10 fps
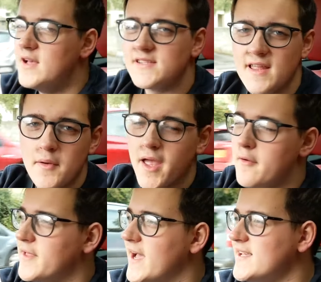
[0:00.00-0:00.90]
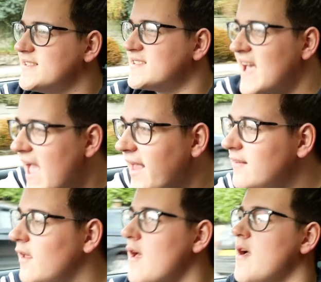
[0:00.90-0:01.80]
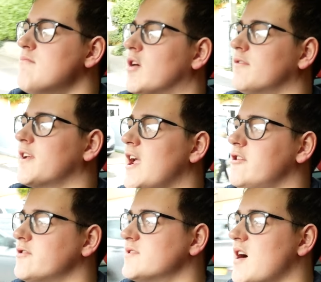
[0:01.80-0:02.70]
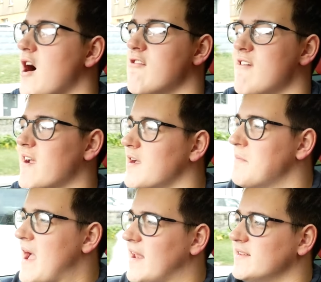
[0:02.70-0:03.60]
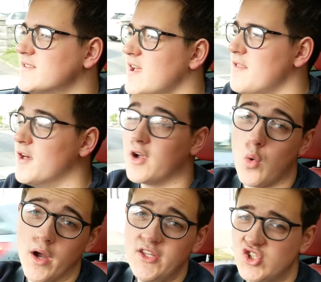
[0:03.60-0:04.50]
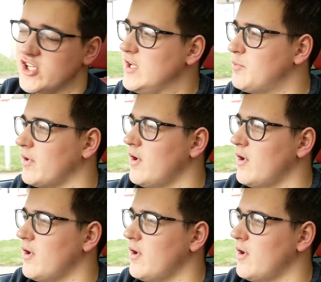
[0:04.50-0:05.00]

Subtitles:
So there we go, that is 10 modifications I recommend that are quite cheap